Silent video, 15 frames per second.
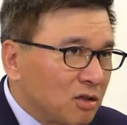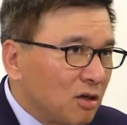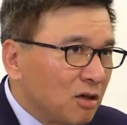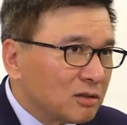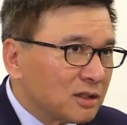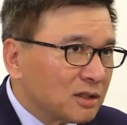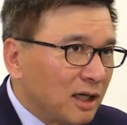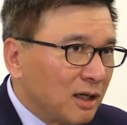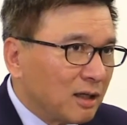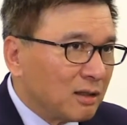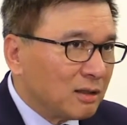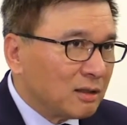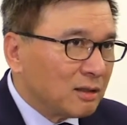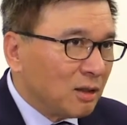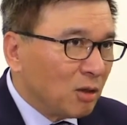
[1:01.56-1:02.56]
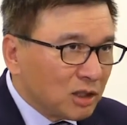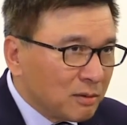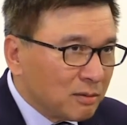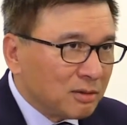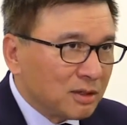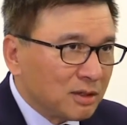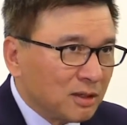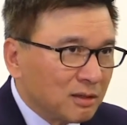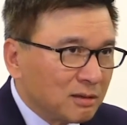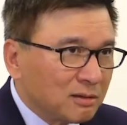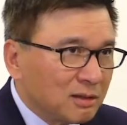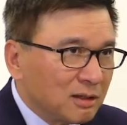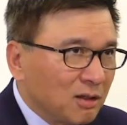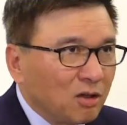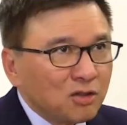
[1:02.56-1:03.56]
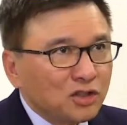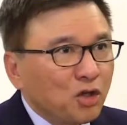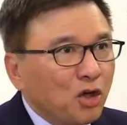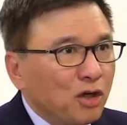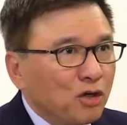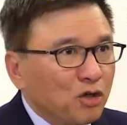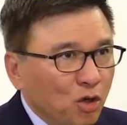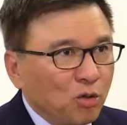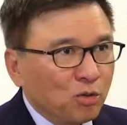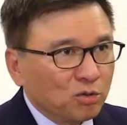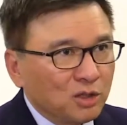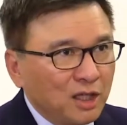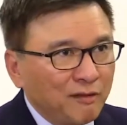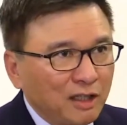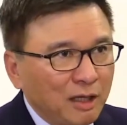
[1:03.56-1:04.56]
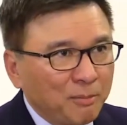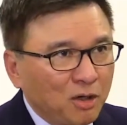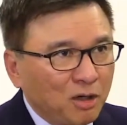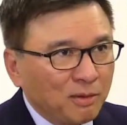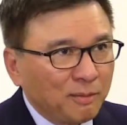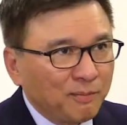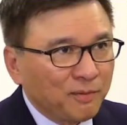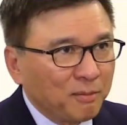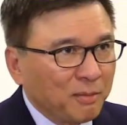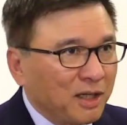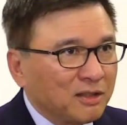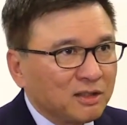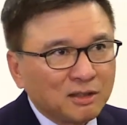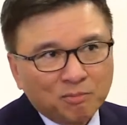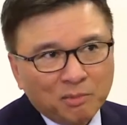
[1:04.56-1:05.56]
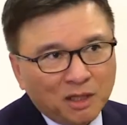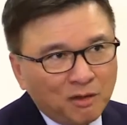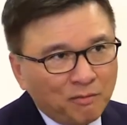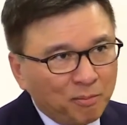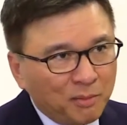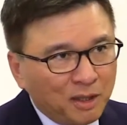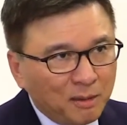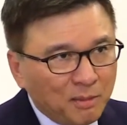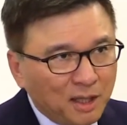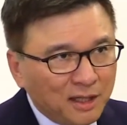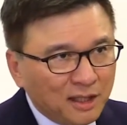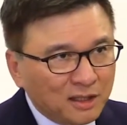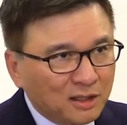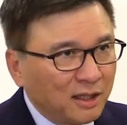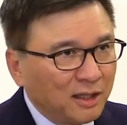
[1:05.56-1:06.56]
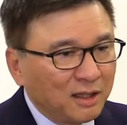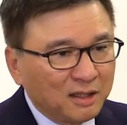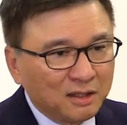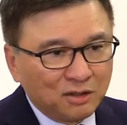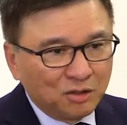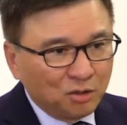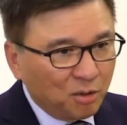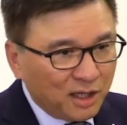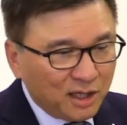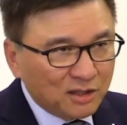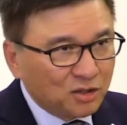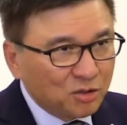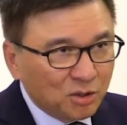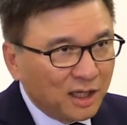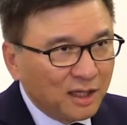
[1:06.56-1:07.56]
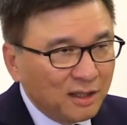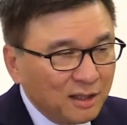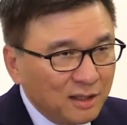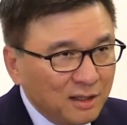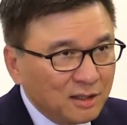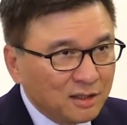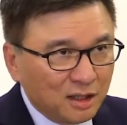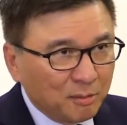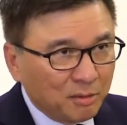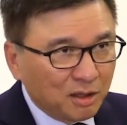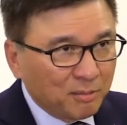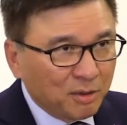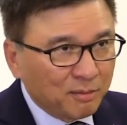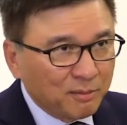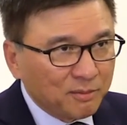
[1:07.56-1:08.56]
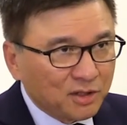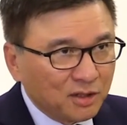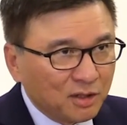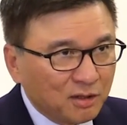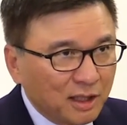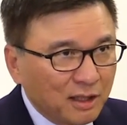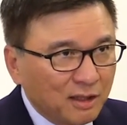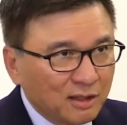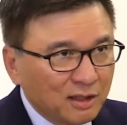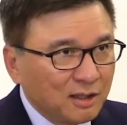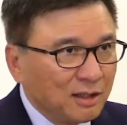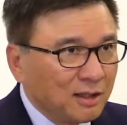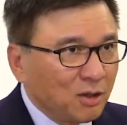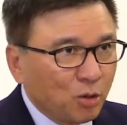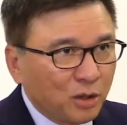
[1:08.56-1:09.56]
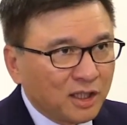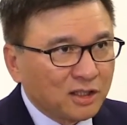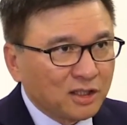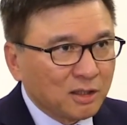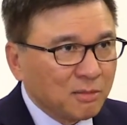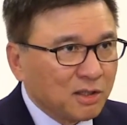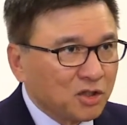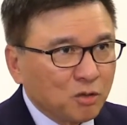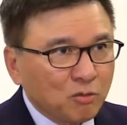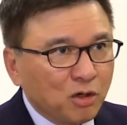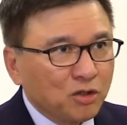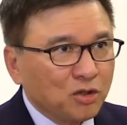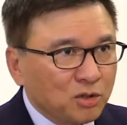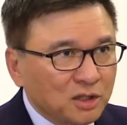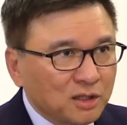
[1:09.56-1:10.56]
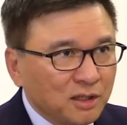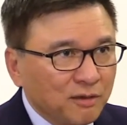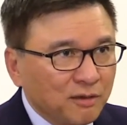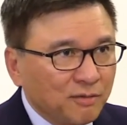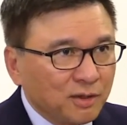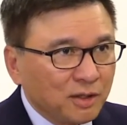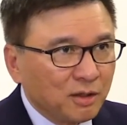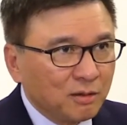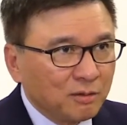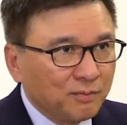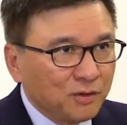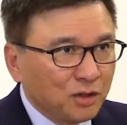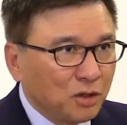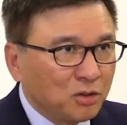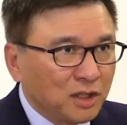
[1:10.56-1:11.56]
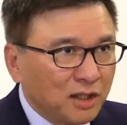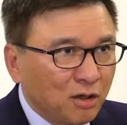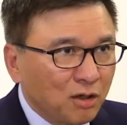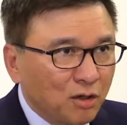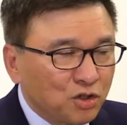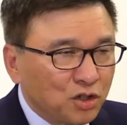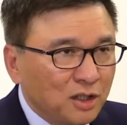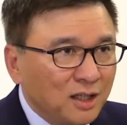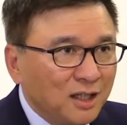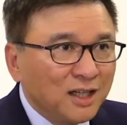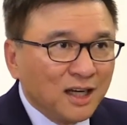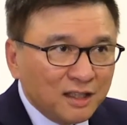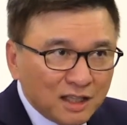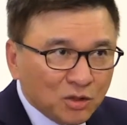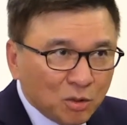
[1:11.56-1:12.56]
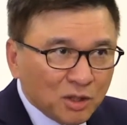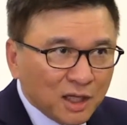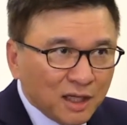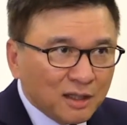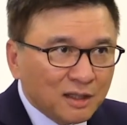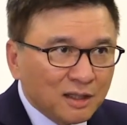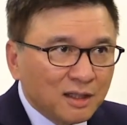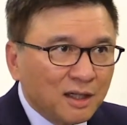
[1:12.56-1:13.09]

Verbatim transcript: Kong's only. You know, Hong Kong's not alone having that problem. Many many many markets, U.S., uh, U.K., similar problems. You know, they're all the customers don't want to use the, you know, the new technology. And that's okay.